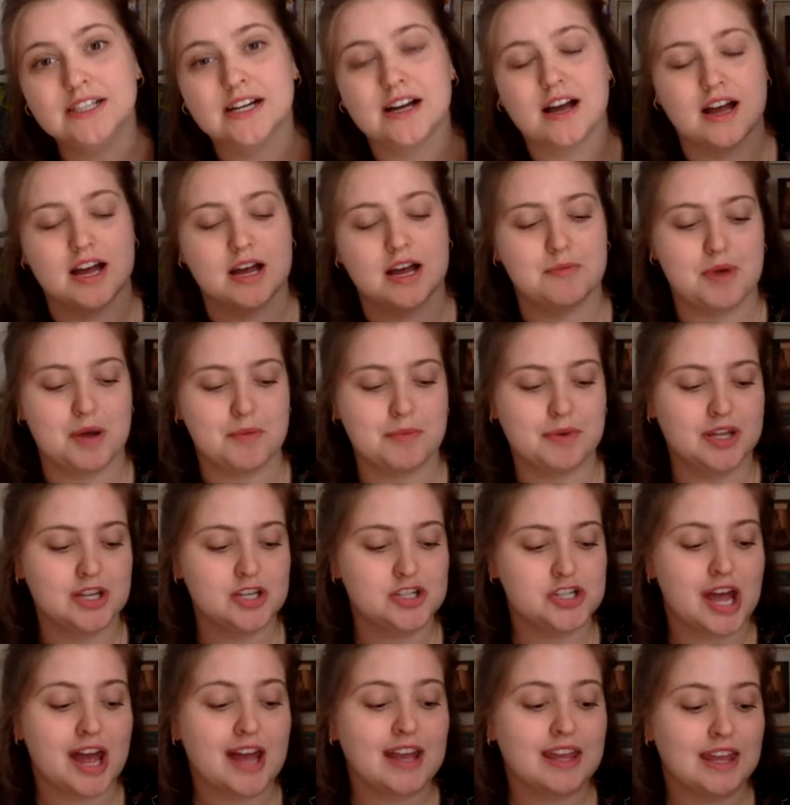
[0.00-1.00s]
I'm going
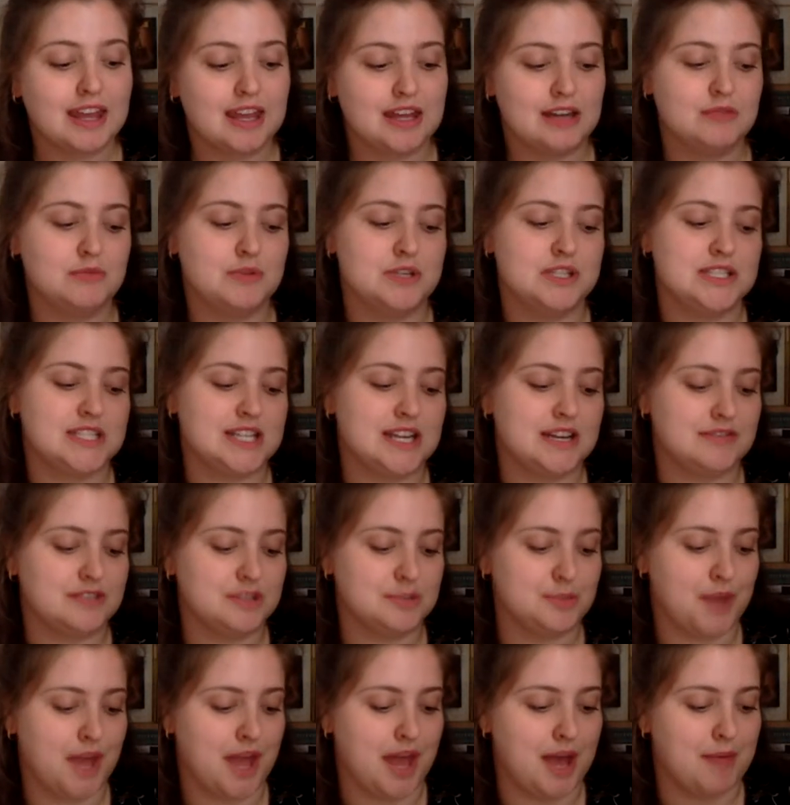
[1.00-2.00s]
to check in with
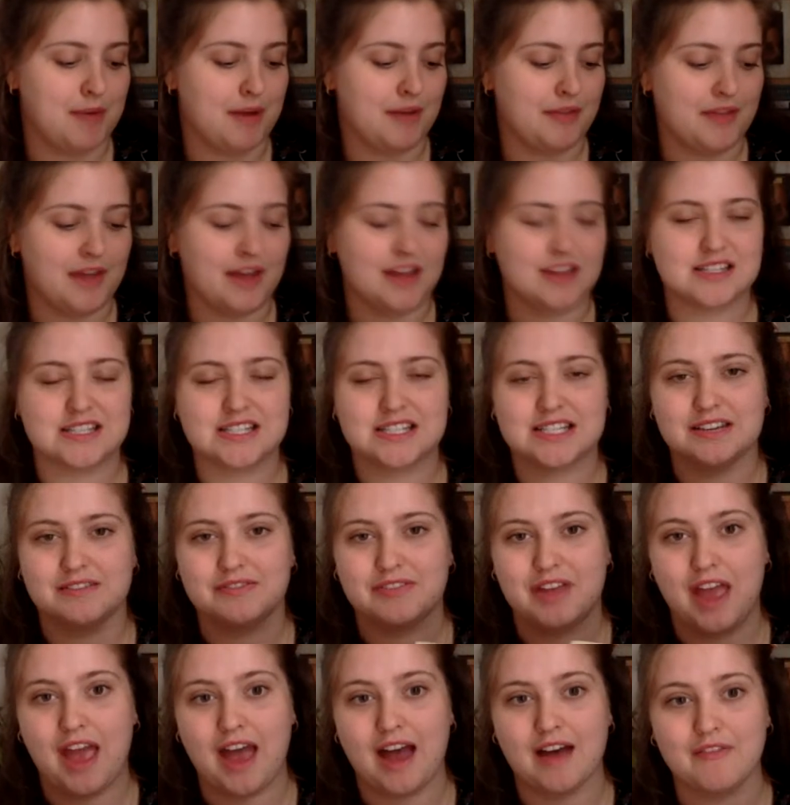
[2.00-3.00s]
DFTBA about that to see if
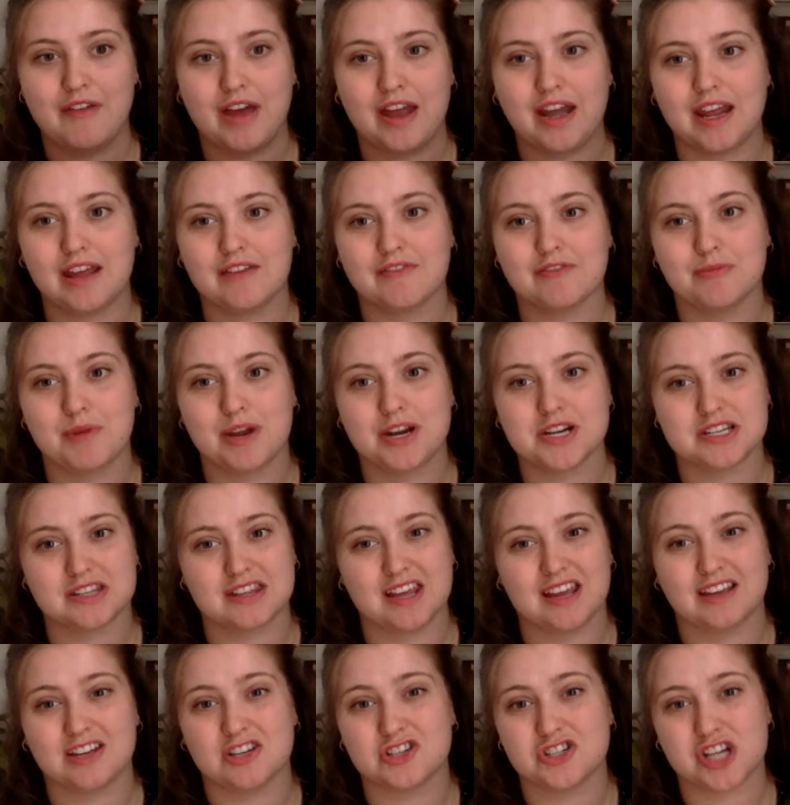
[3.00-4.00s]
they have any information
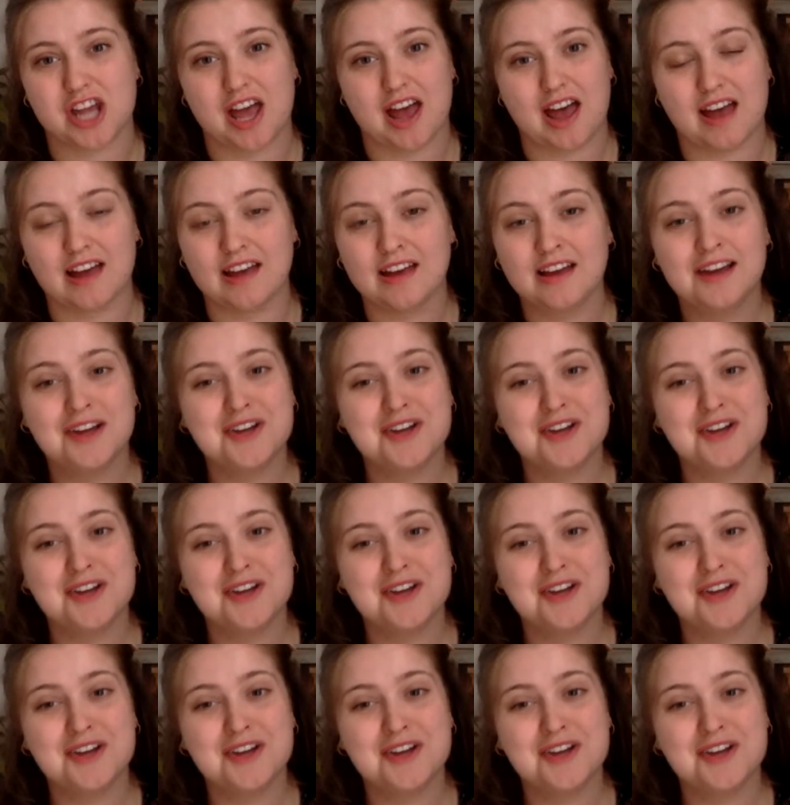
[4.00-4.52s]
they can share.